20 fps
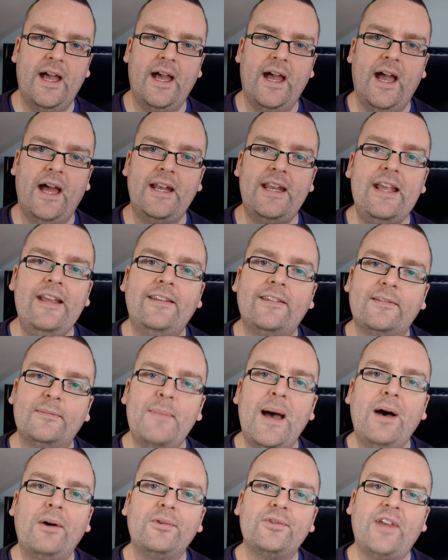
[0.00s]
and he
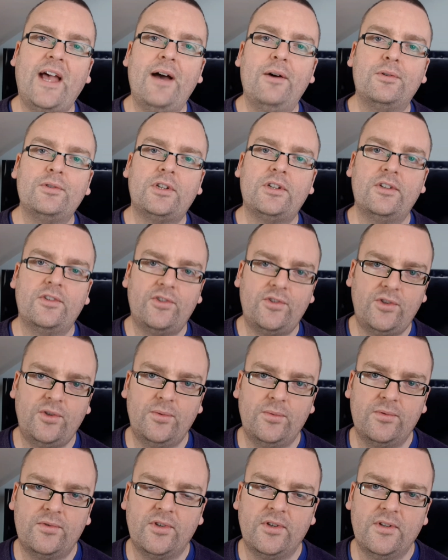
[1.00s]
smells out a
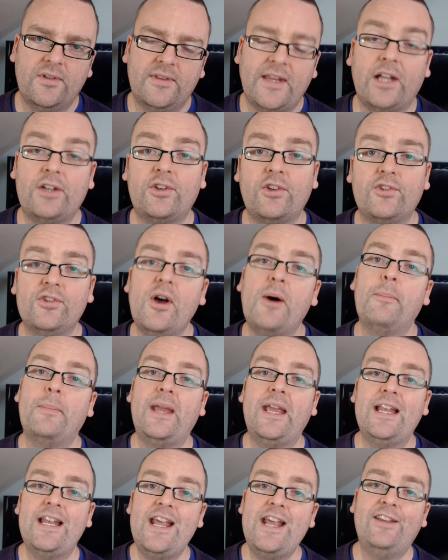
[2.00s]
suit. That does not
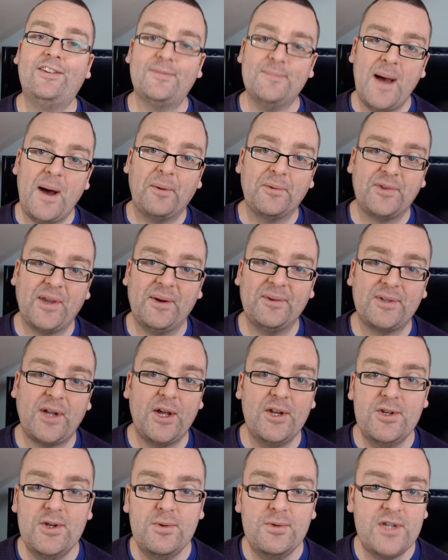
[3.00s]
mean he smells out a
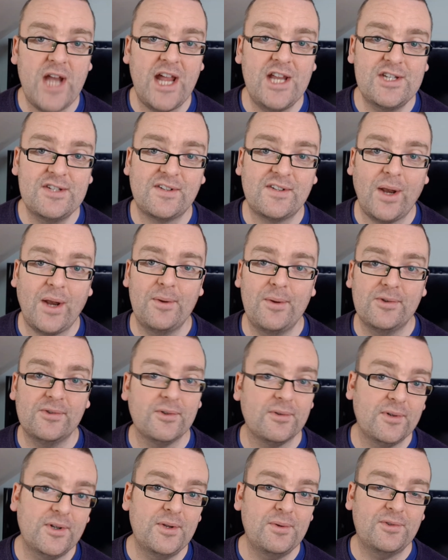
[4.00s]
new change of clothes
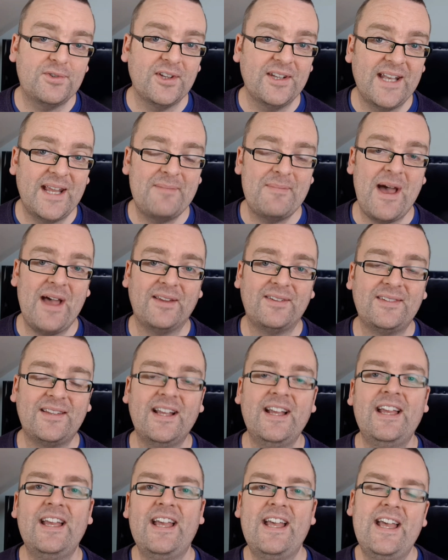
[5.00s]
or a new Sunday best.
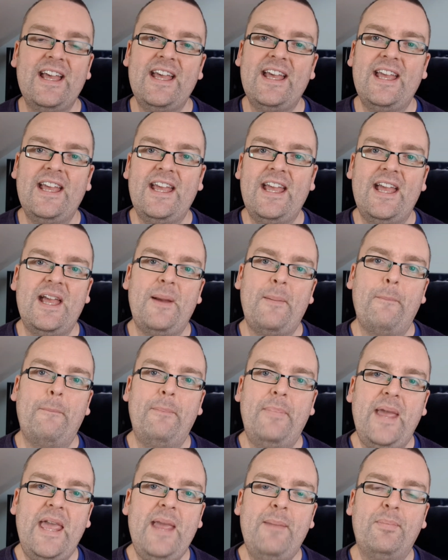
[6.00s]

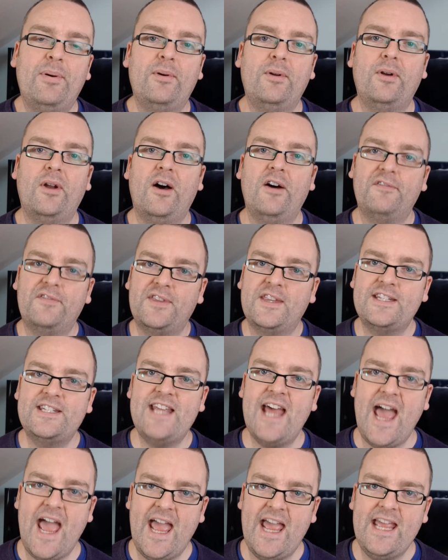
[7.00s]
People of the
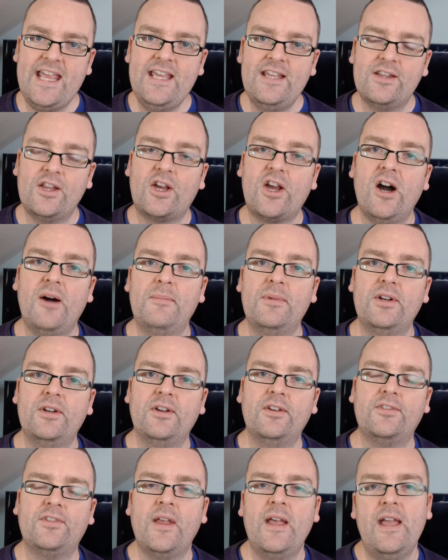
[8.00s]
day, the
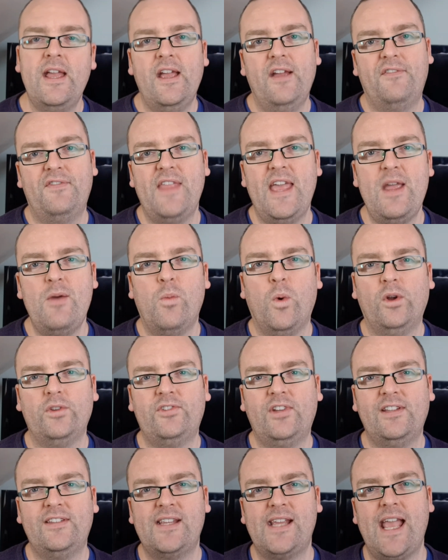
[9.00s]
commoners, if they
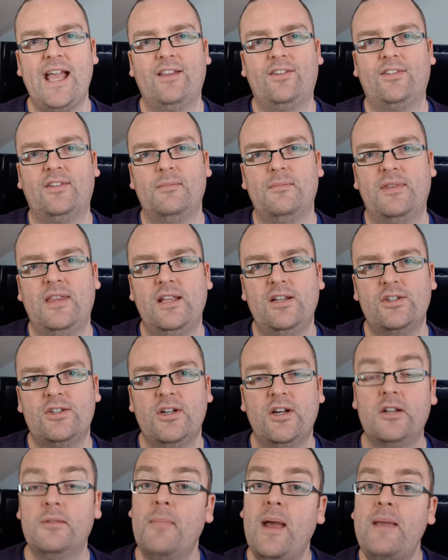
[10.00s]
wanted to get something
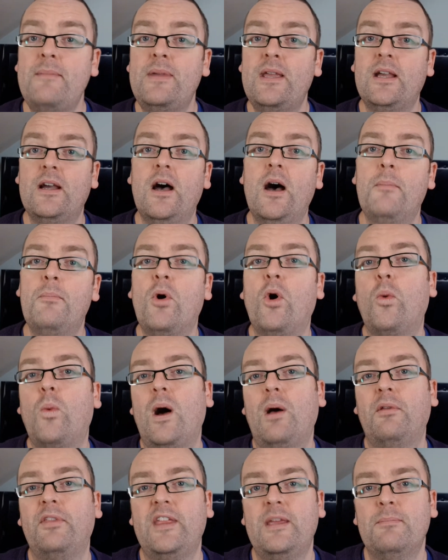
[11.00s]
done, maybe a more
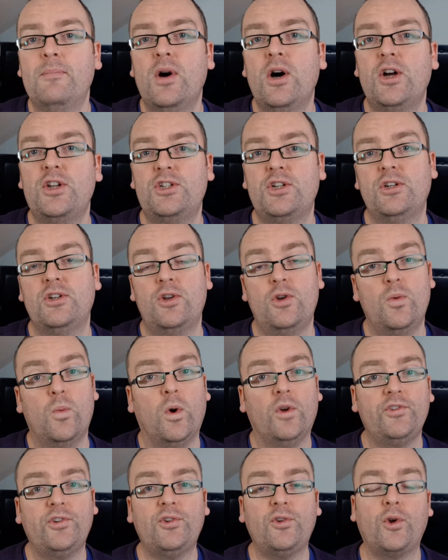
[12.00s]
wealthy merchant who
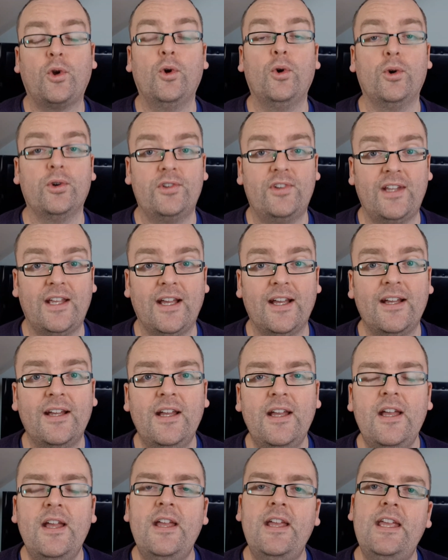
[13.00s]
wasn't a courtier,
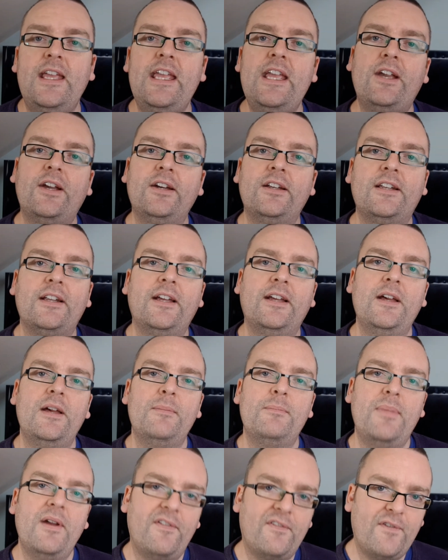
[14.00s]
he could
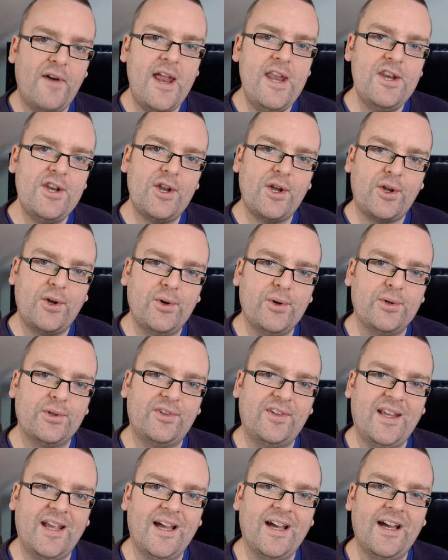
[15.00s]
befriend a
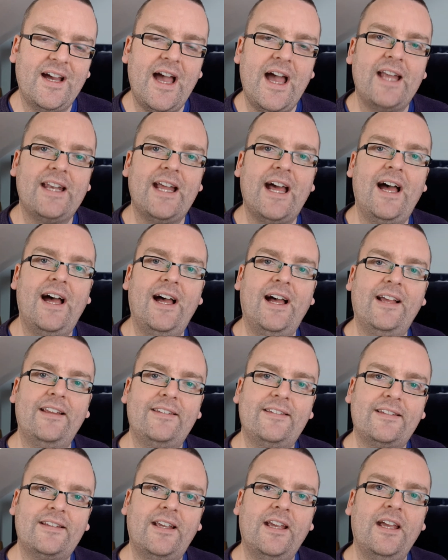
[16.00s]
courtier and
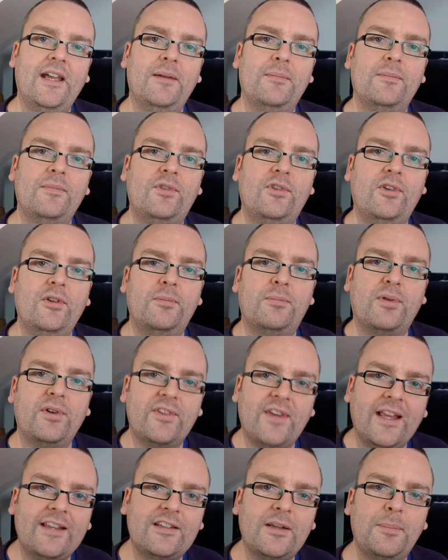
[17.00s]
ask him to
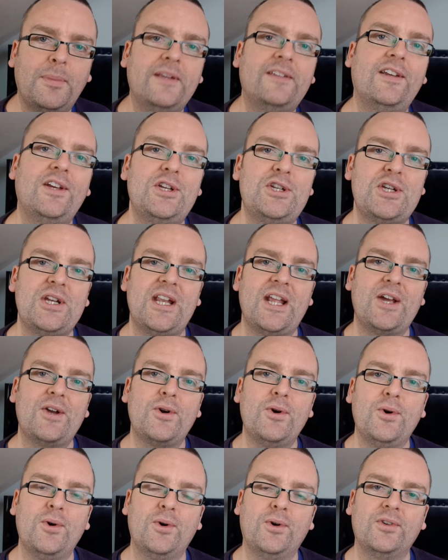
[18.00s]
present a petition in
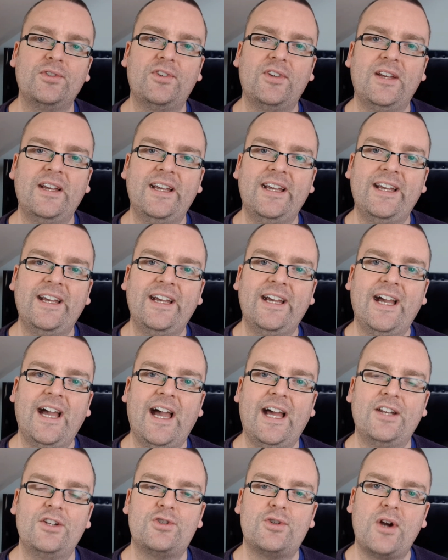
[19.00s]
court
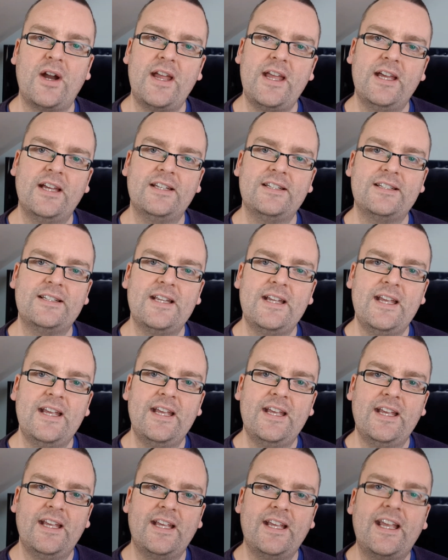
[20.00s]
and try and
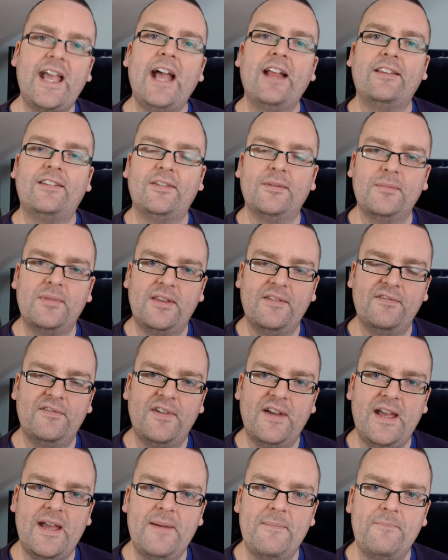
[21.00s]
get something
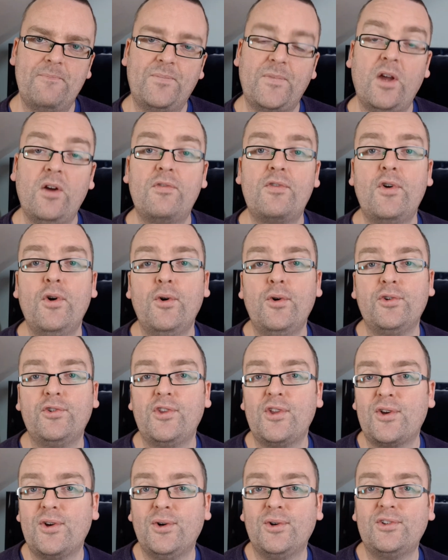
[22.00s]
for him. Now, of course,
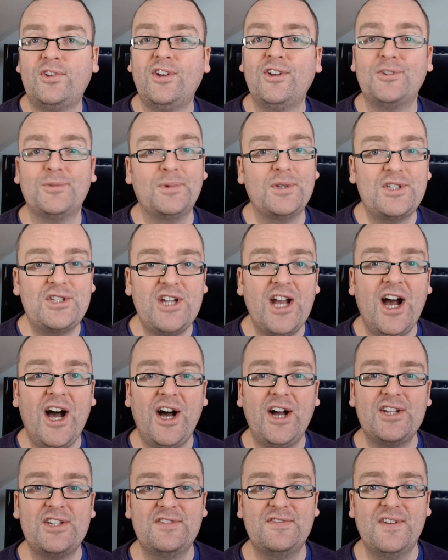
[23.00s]
the courtiers would
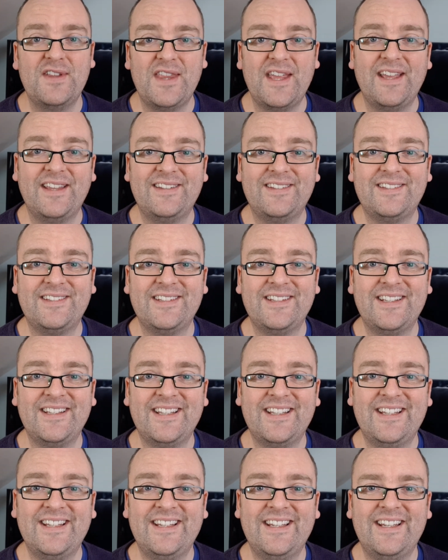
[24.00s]
charge for this.
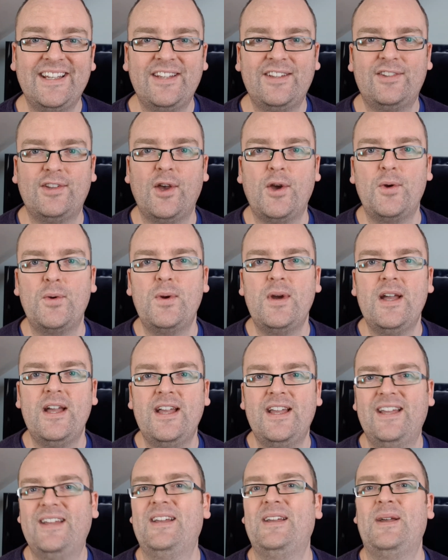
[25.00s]
So
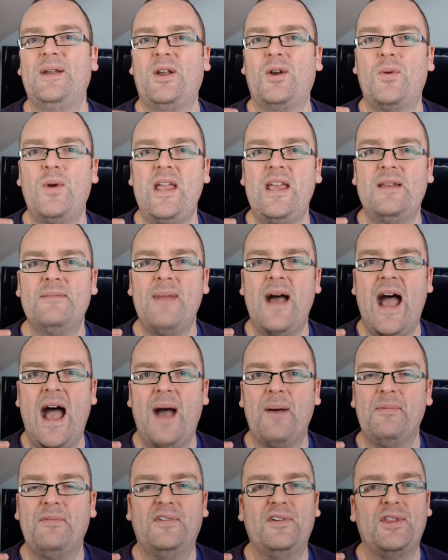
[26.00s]
Queen
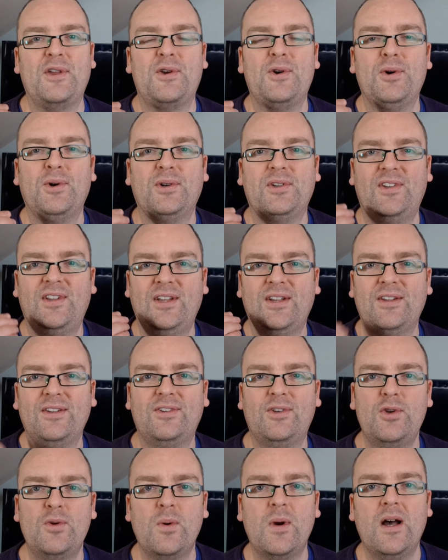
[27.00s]
Mab, for the courtiers
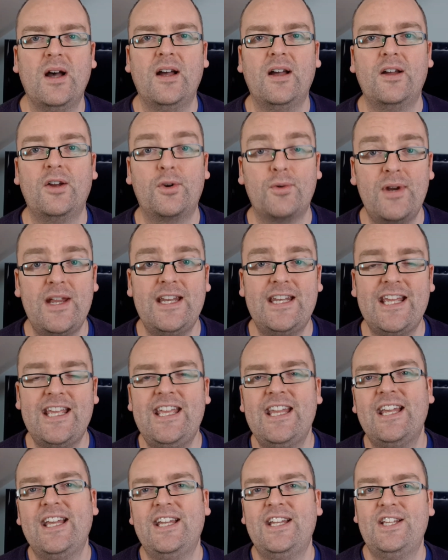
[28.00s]
who are
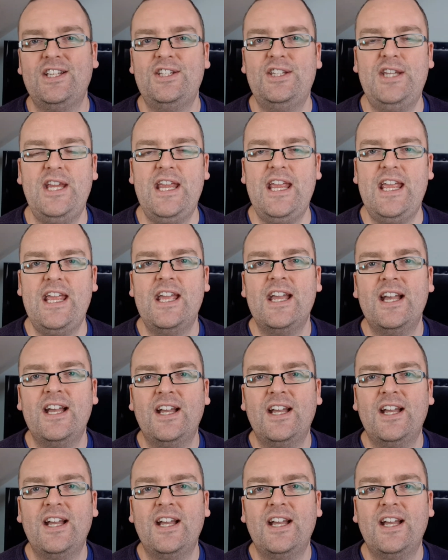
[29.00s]
greedy, she